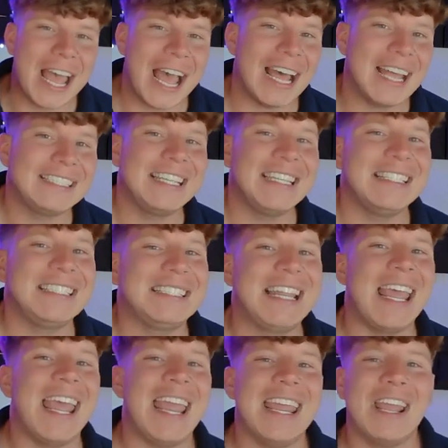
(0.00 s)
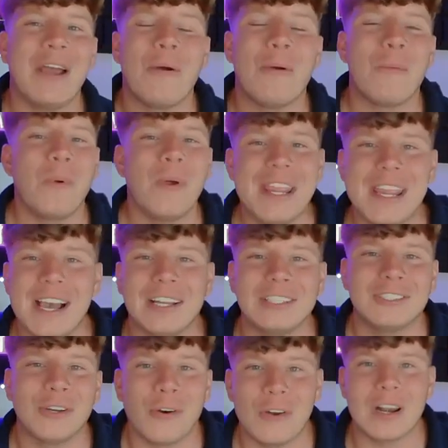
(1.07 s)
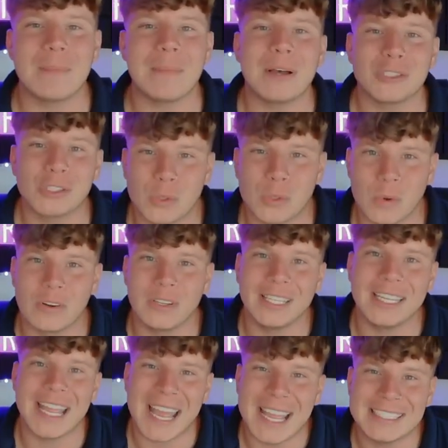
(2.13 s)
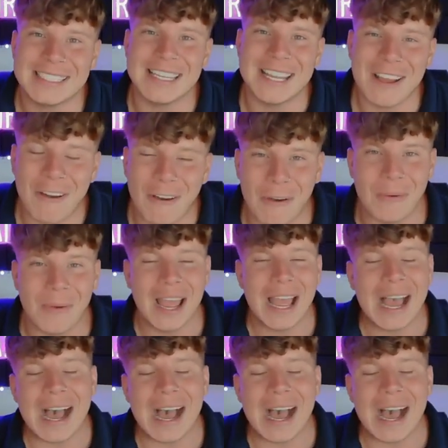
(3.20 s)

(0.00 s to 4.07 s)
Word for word: and today we are talking about Squirrly SEO.